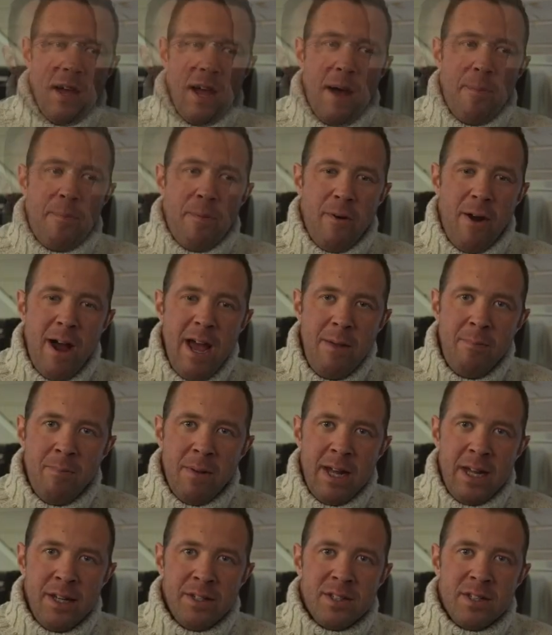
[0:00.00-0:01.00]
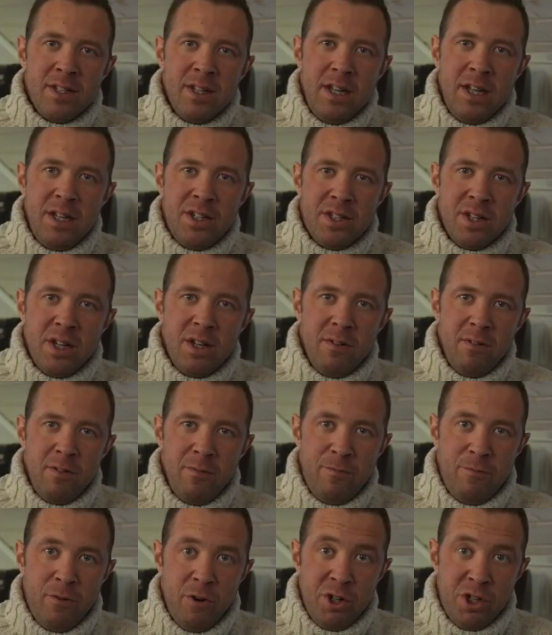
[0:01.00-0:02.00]
A prime lens is
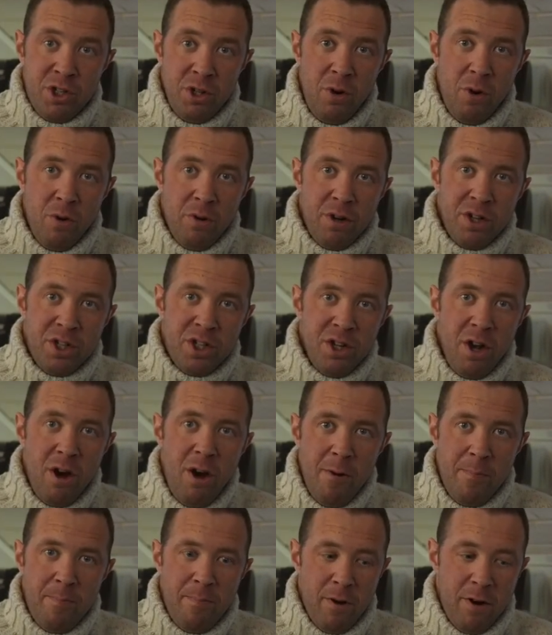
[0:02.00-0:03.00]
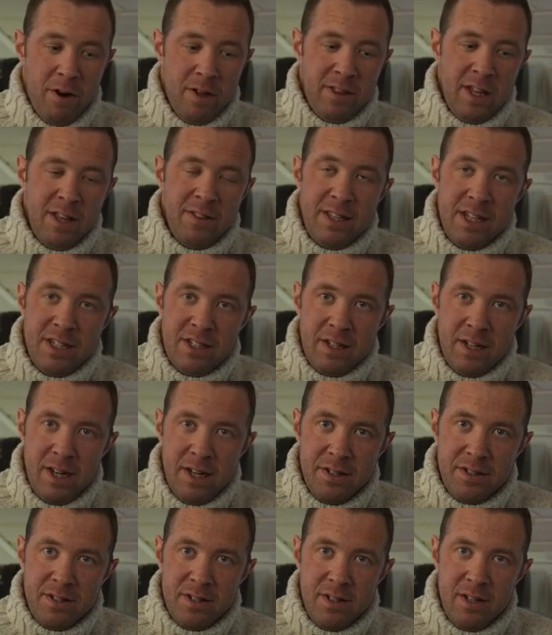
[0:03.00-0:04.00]
for sure sharper than this
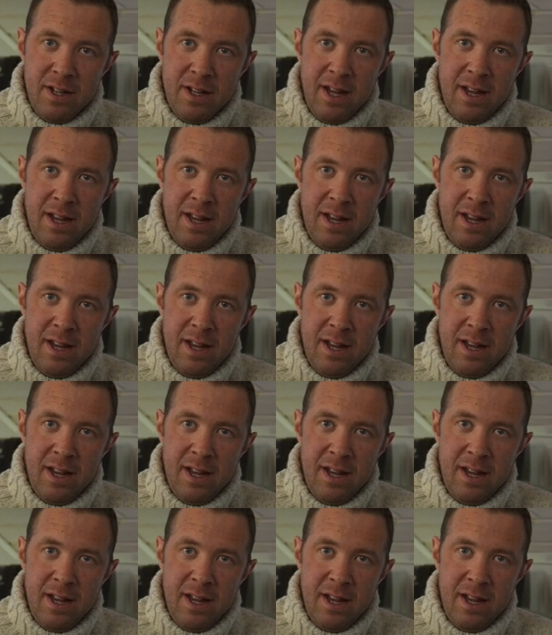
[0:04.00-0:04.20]
lens